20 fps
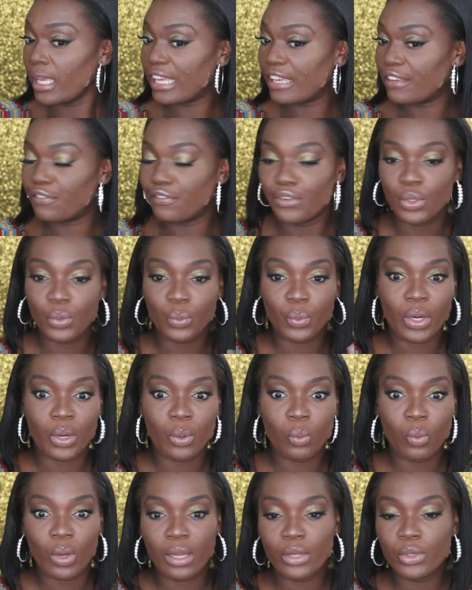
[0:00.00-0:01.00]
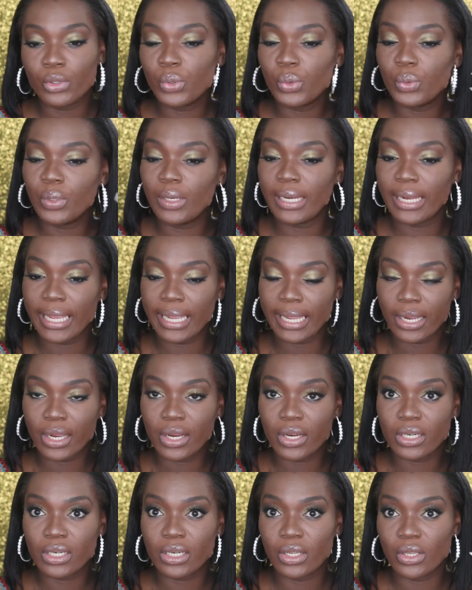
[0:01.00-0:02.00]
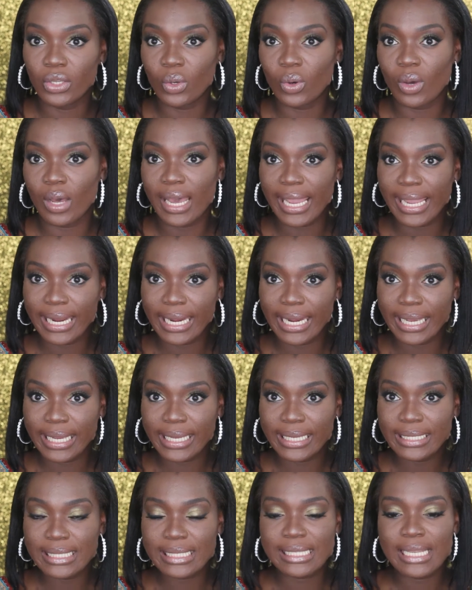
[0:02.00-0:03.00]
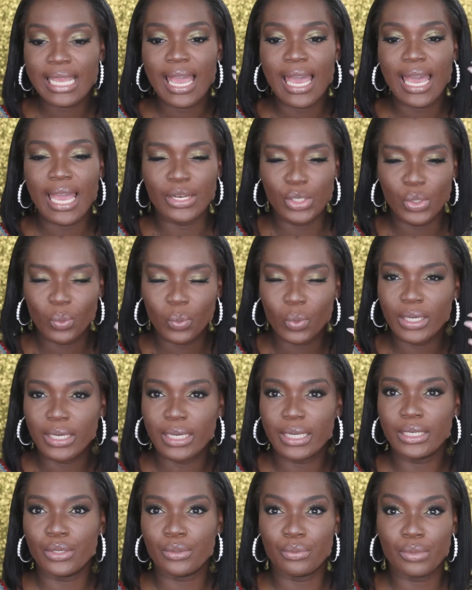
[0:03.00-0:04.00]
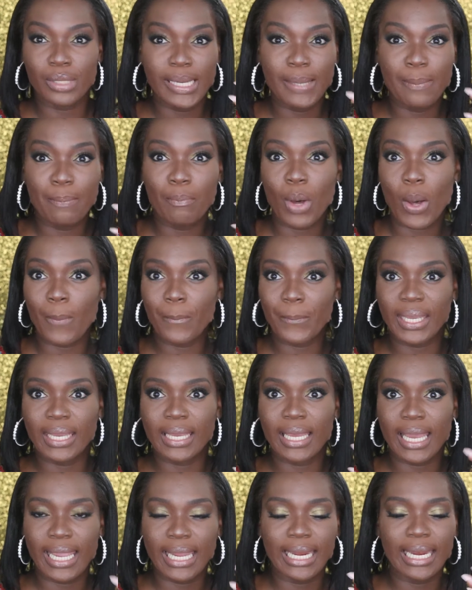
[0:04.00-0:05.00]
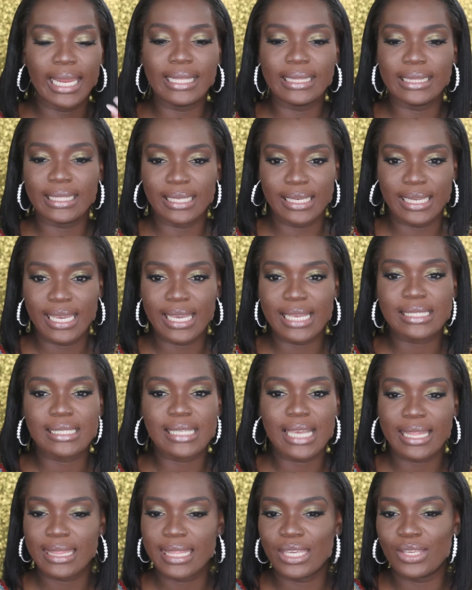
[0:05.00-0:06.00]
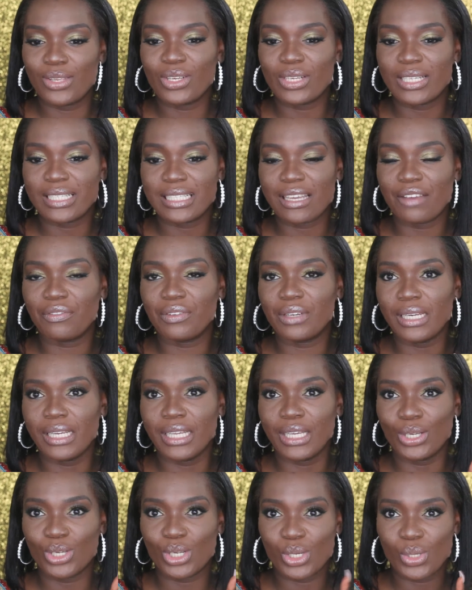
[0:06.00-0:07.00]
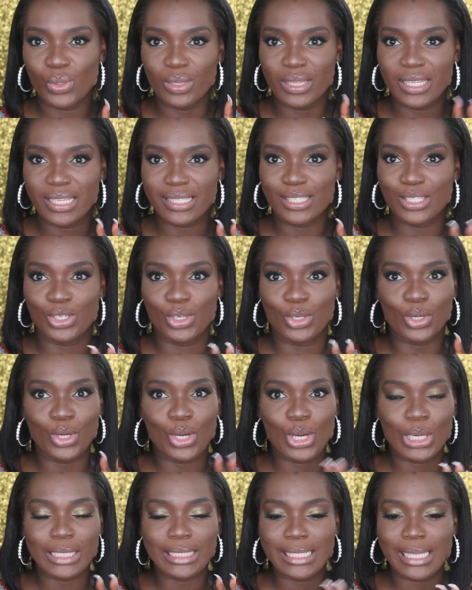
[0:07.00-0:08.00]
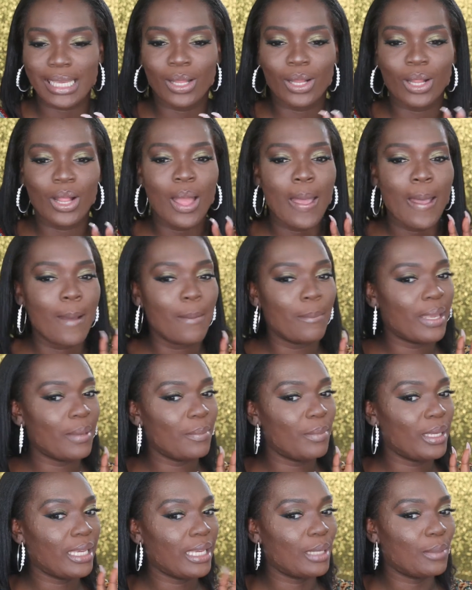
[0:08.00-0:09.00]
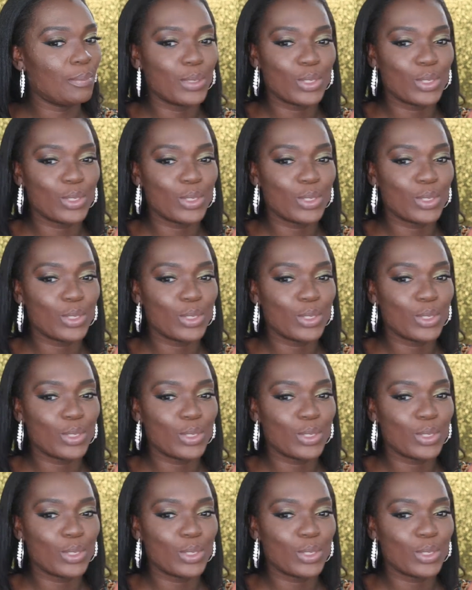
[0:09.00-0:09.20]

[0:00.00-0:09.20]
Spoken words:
If you were one who layered your highlights and you wanted a really popping highlight, then yes, I think you could definitely include this in your cocktail, maybe in